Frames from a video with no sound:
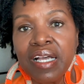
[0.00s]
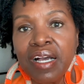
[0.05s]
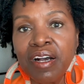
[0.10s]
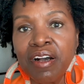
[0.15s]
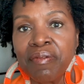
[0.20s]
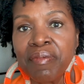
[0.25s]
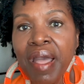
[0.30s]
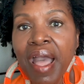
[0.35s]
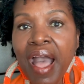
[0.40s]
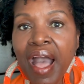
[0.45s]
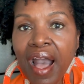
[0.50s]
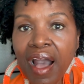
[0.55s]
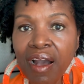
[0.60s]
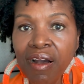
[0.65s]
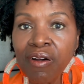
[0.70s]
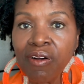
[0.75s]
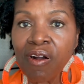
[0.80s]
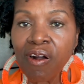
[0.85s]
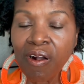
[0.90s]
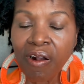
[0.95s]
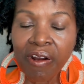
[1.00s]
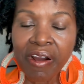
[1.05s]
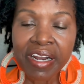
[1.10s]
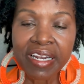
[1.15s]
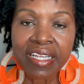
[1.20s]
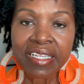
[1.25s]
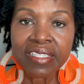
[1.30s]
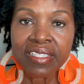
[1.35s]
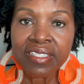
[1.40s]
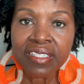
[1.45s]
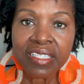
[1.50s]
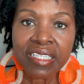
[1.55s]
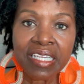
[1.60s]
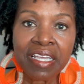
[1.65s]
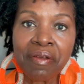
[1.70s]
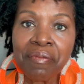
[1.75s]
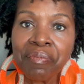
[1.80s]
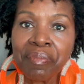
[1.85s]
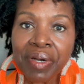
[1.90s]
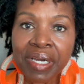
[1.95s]
How hard is it to
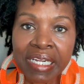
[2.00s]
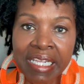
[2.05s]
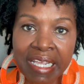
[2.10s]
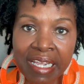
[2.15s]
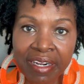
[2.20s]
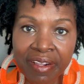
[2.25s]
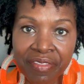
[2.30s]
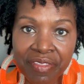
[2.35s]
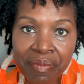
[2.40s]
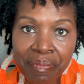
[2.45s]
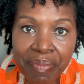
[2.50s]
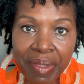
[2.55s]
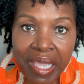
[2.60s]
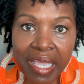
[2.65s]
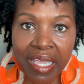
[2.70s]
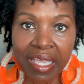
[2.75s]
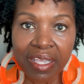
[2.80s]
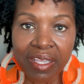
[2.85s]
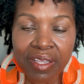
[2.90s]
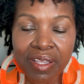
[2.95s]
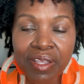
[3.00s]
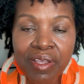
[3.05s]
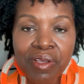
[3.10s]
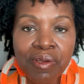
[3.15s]
get money out of the bank?